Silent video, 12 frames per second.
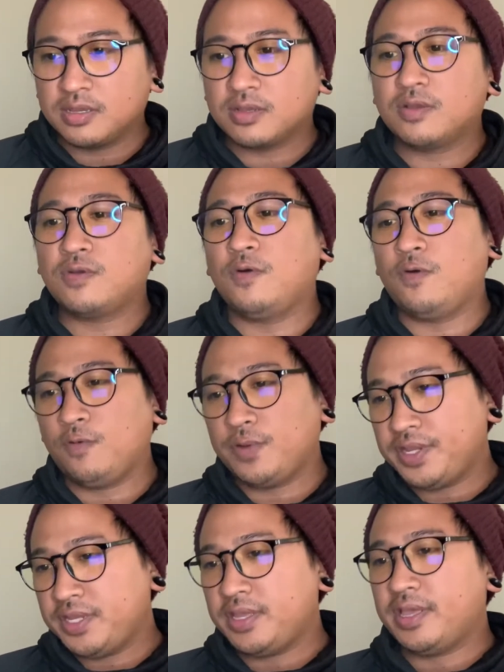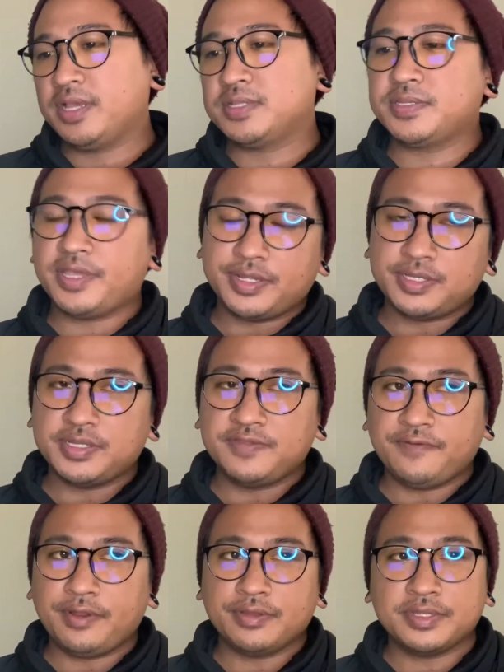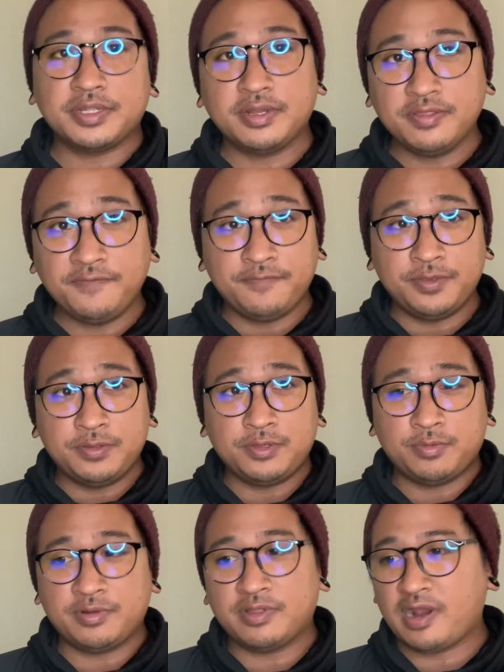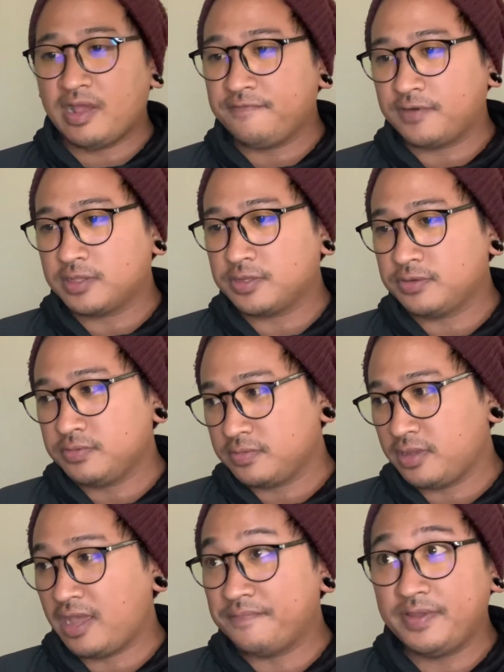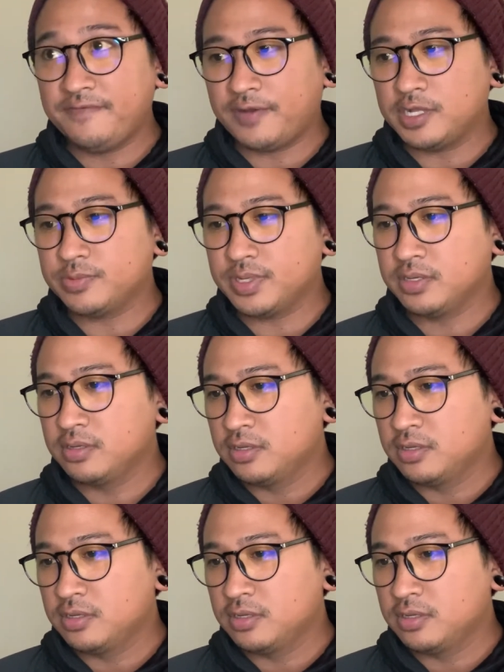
Corey X Kenshin's video. It's another YouTuber that I follow, that I've been following.